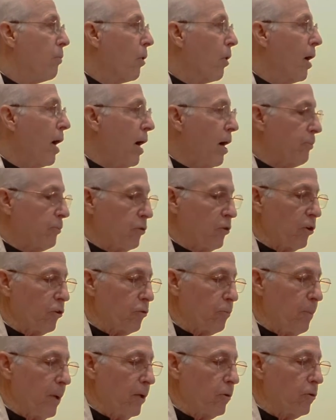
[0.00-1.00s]
Perhaps
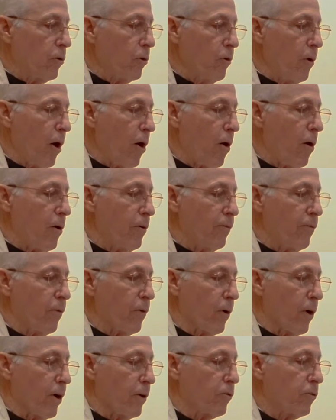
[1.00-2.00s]
it's been too hard
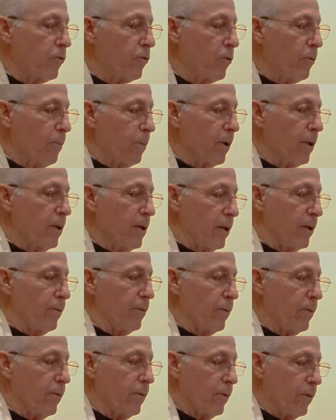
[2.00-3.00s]
for us to
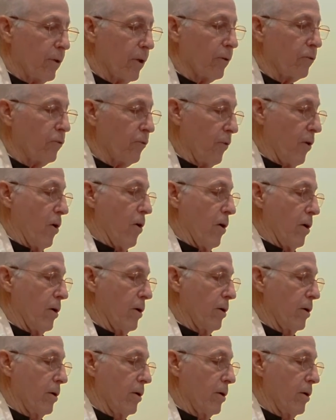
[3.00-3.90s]
believe thus far.